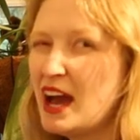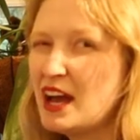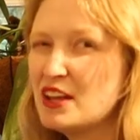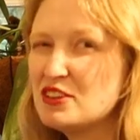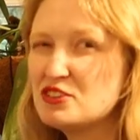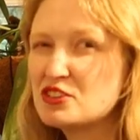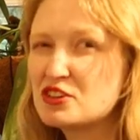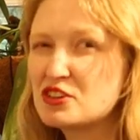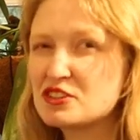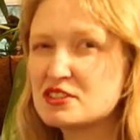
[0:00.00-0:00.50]

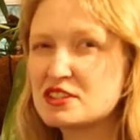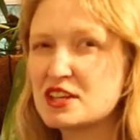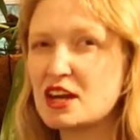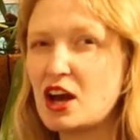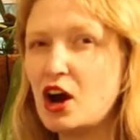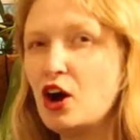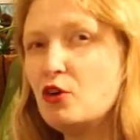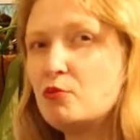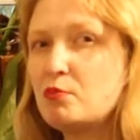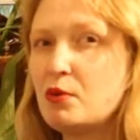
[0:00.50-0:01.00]
And you could
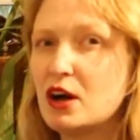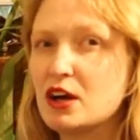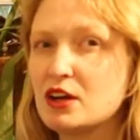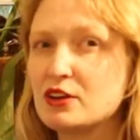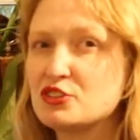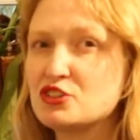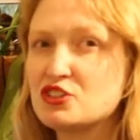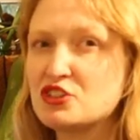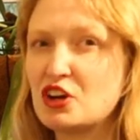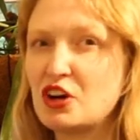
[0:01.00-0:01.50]
say, I'll buy
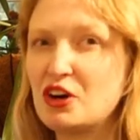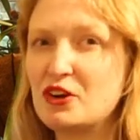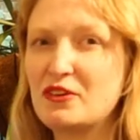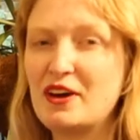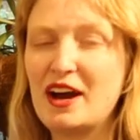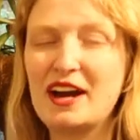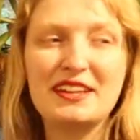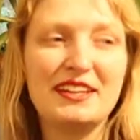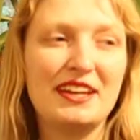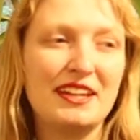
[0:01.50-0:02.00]
a
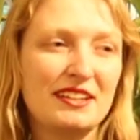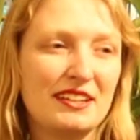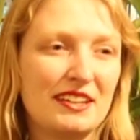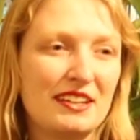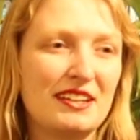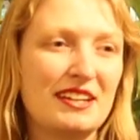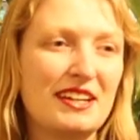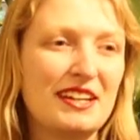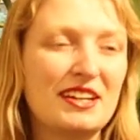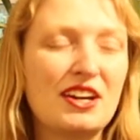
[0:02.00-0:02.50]
shoal, and
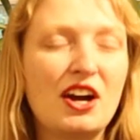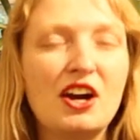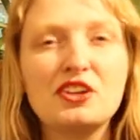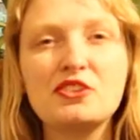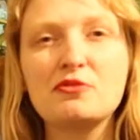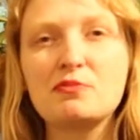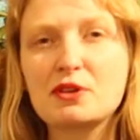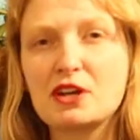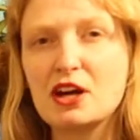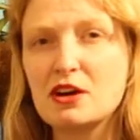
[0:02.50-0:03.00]
then it
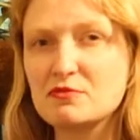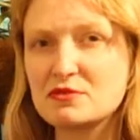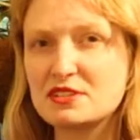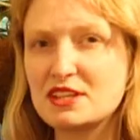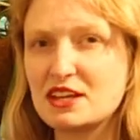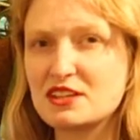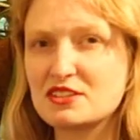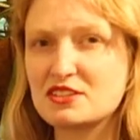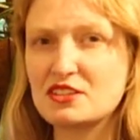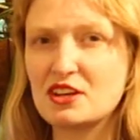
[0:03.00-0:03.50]
kind of becomes
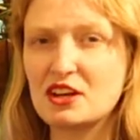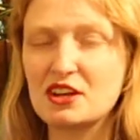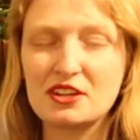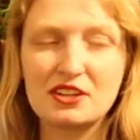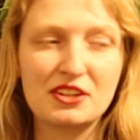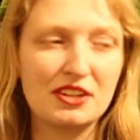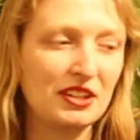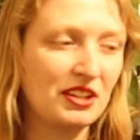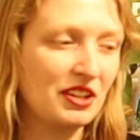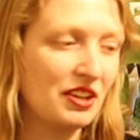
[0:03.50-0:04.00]
that
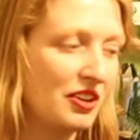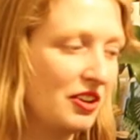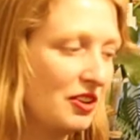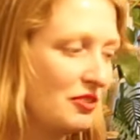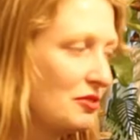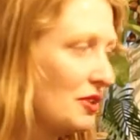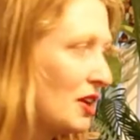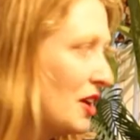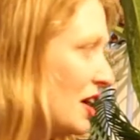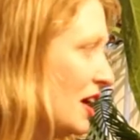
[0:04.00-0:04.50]
cycle
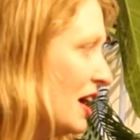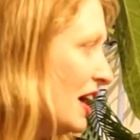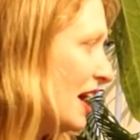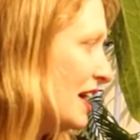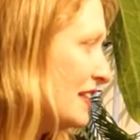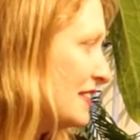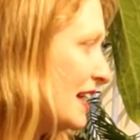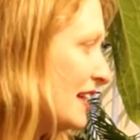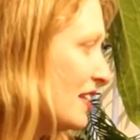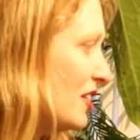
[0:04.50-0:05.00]
of,
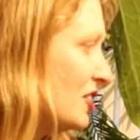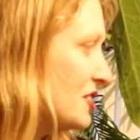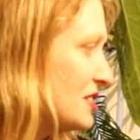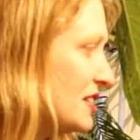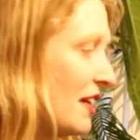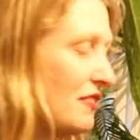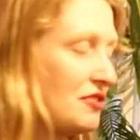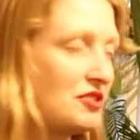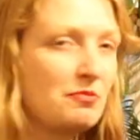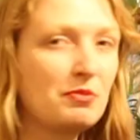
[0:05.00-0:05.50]
then I'd
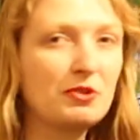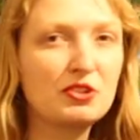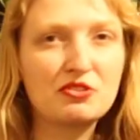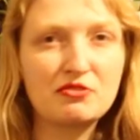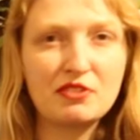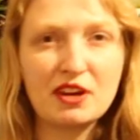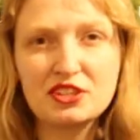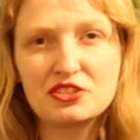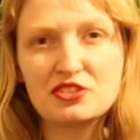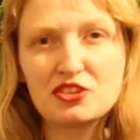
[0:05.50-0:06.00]
have to put
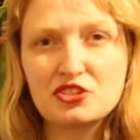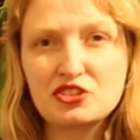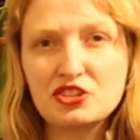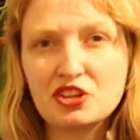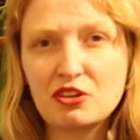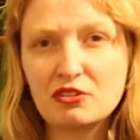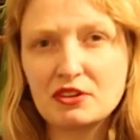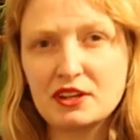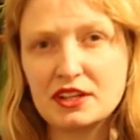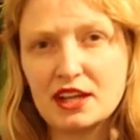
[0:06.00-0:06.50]
the rest of the
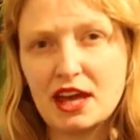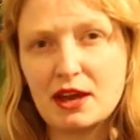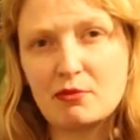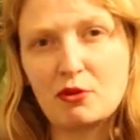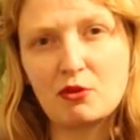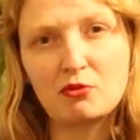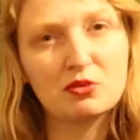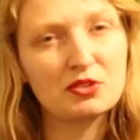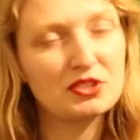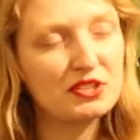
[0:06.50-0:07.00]
shoal in there,
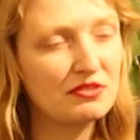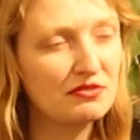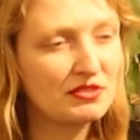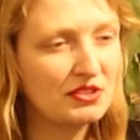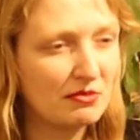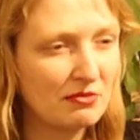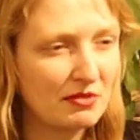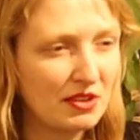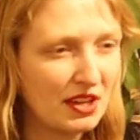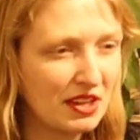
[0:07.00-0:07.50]
but what if
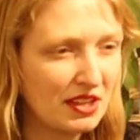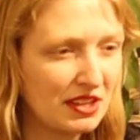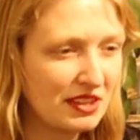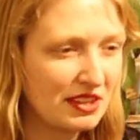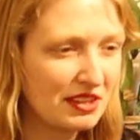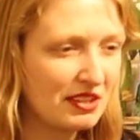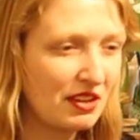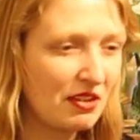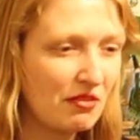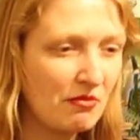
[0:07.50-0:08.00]
some,
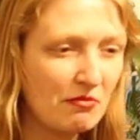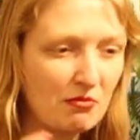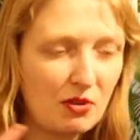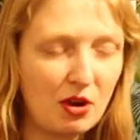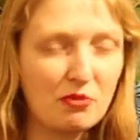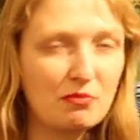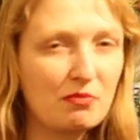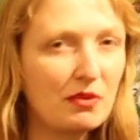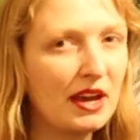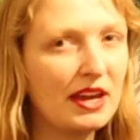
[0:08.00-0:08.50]

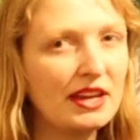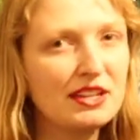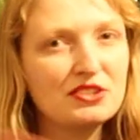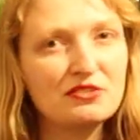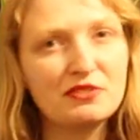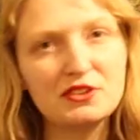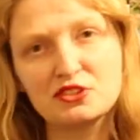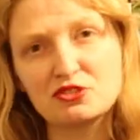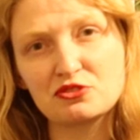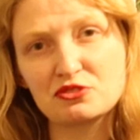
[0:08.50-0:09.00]
well,
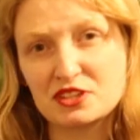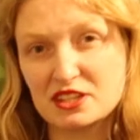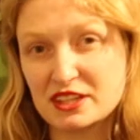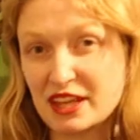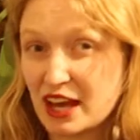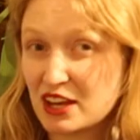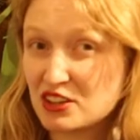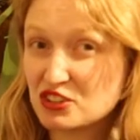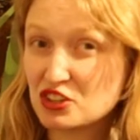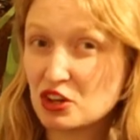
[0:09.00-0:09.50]
individuals in
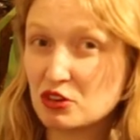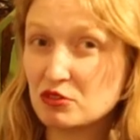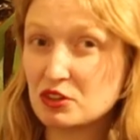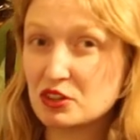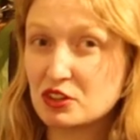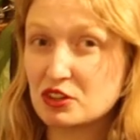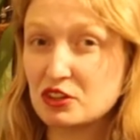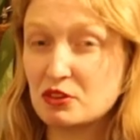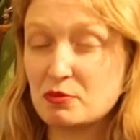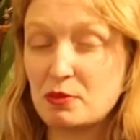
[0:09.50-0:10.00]
that shoal
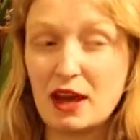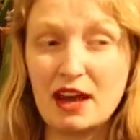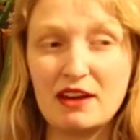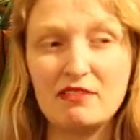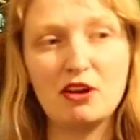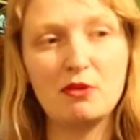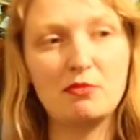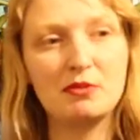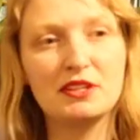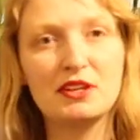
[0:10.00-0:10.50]
are gonna
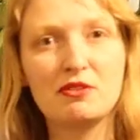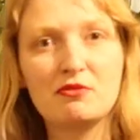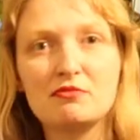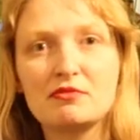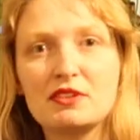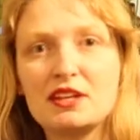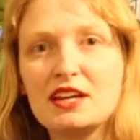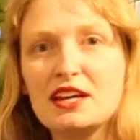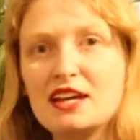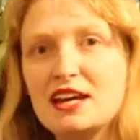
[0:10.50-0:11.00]
pair up, and
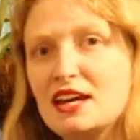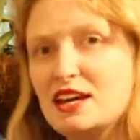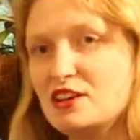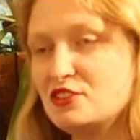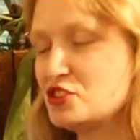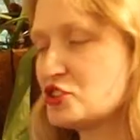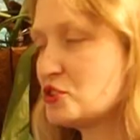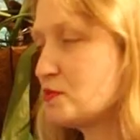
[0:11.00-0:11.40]
then it